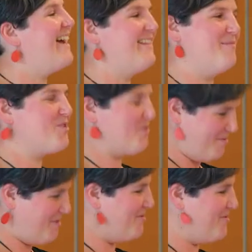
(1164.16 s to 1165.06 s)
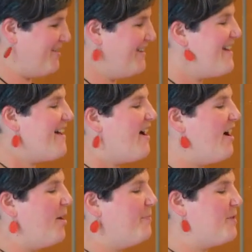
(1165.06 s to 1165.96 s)
and I'm sure there'll be more.
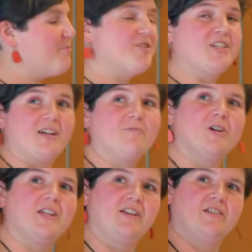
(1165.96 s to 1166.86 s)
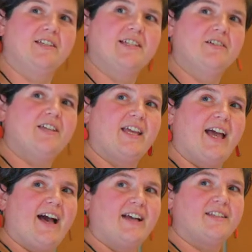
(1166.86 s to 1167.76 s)
The project I'm working on is looking
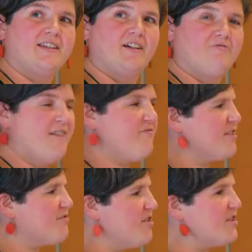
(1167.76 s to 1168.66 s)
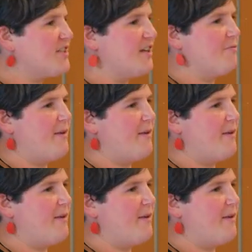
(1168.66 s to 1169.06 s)
at reference rot, so